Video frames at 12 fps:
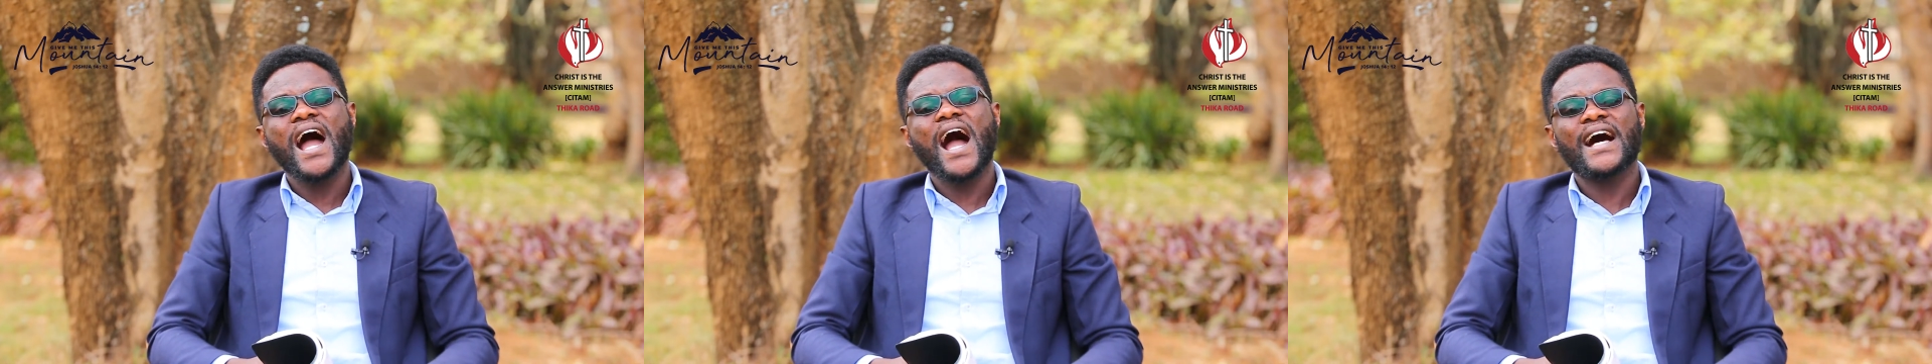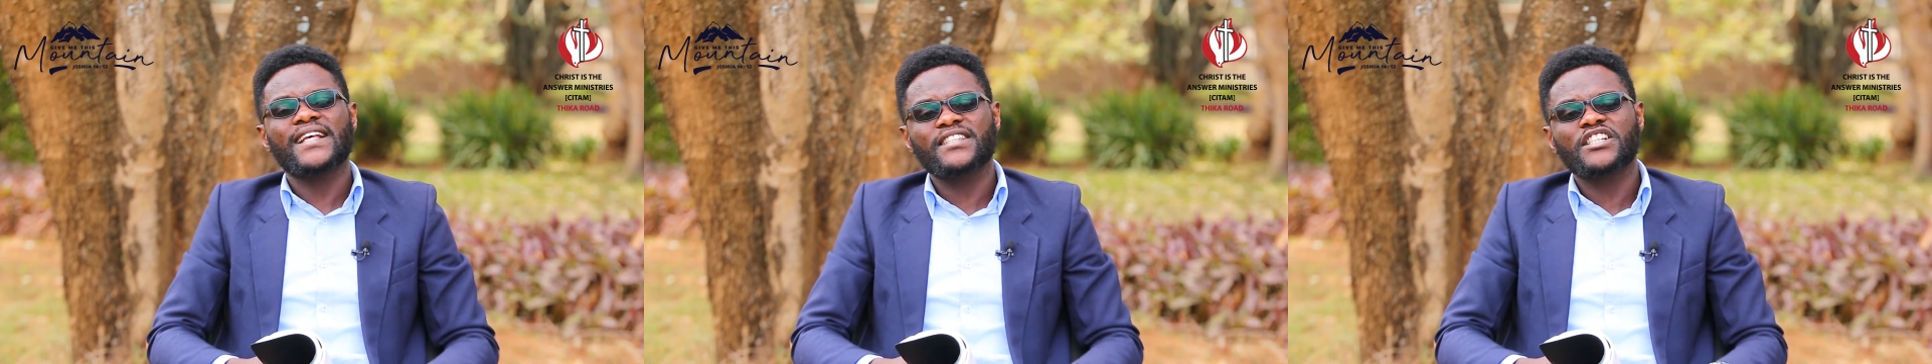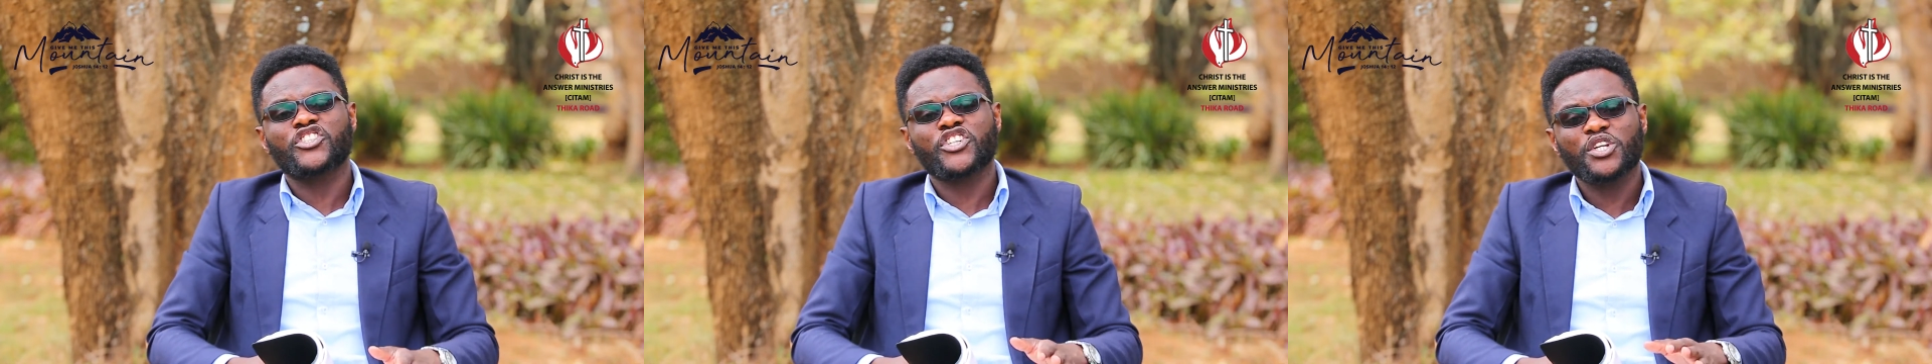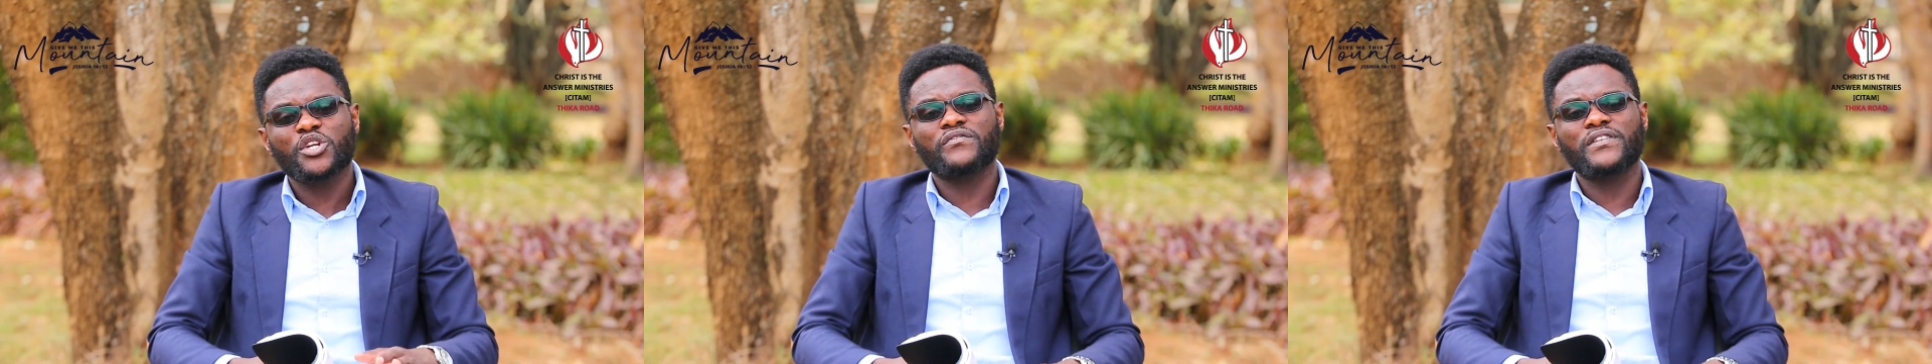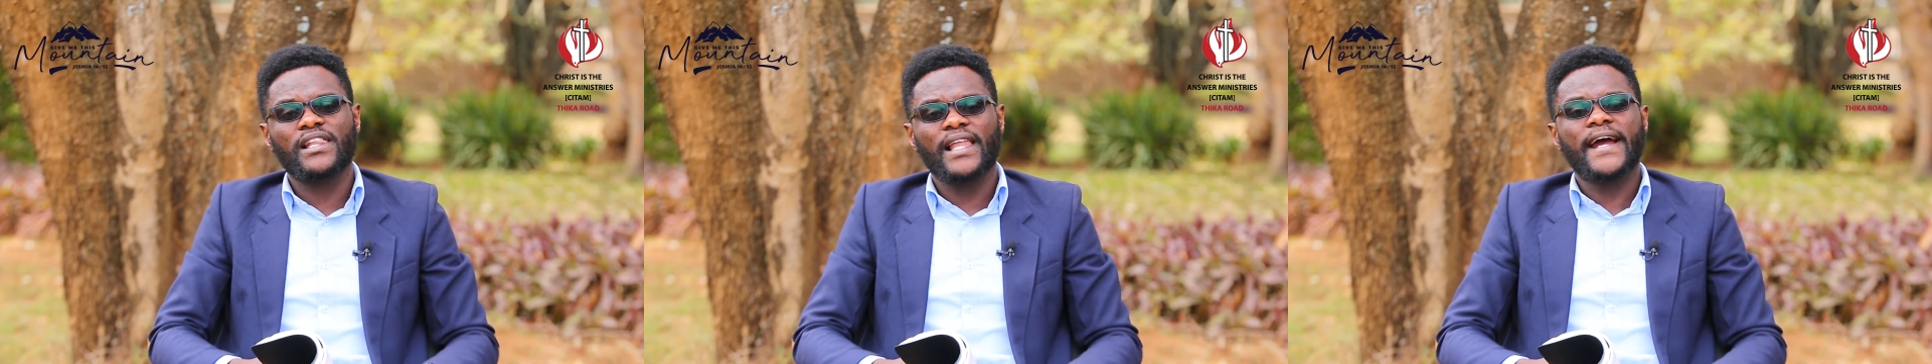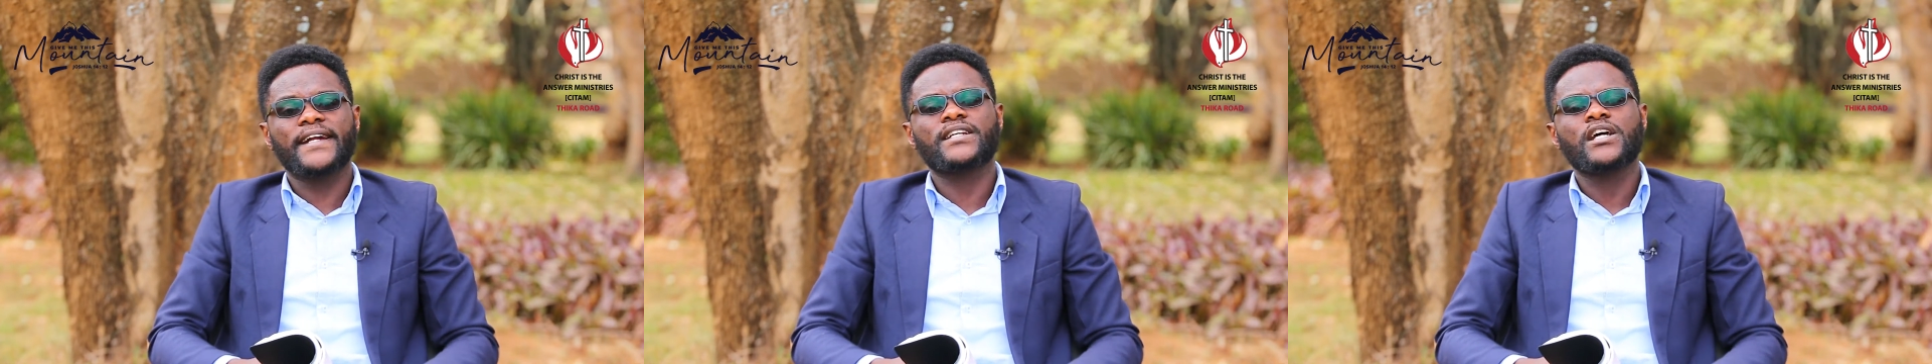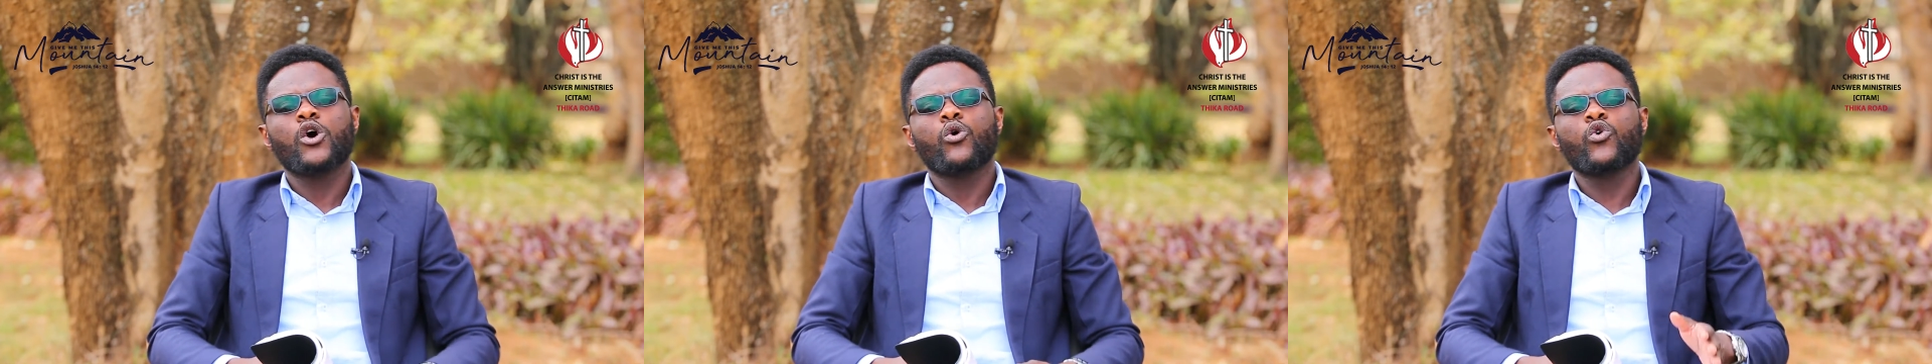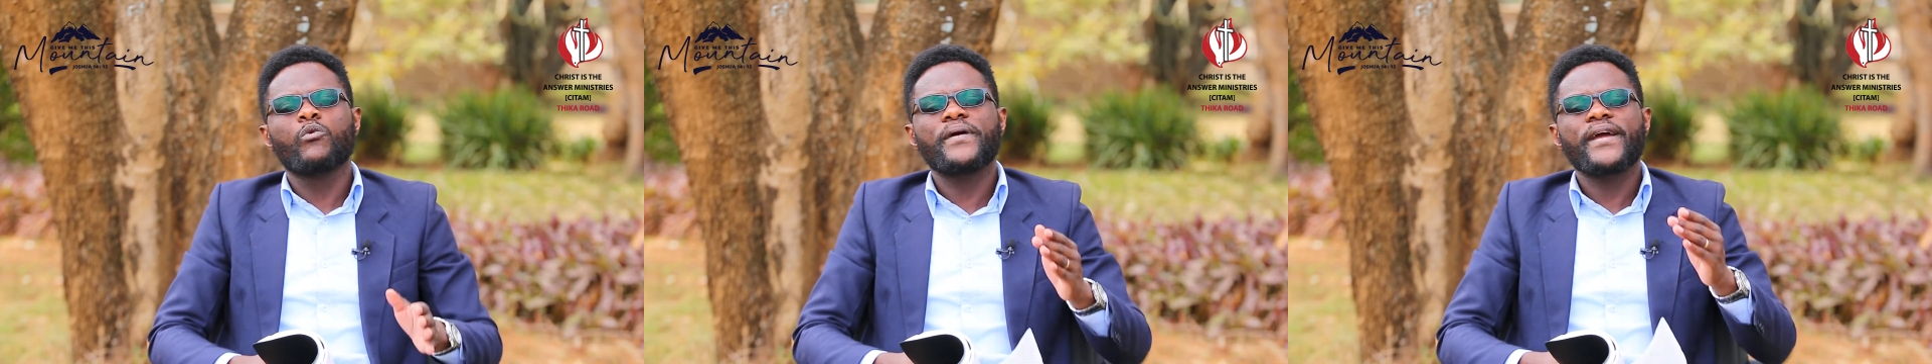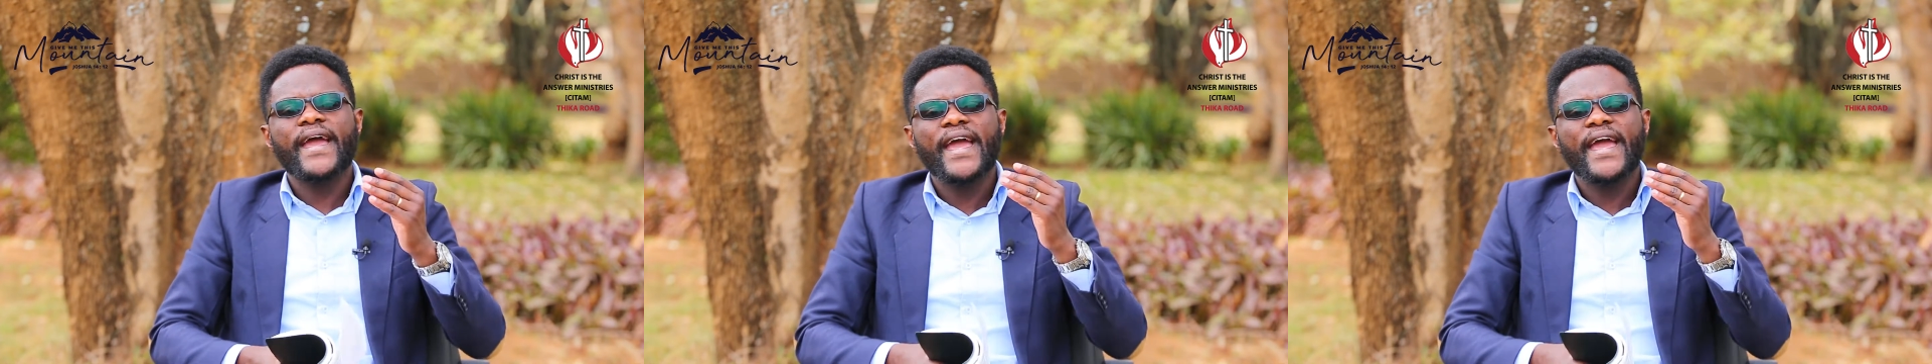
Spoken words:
as the children of the light, will be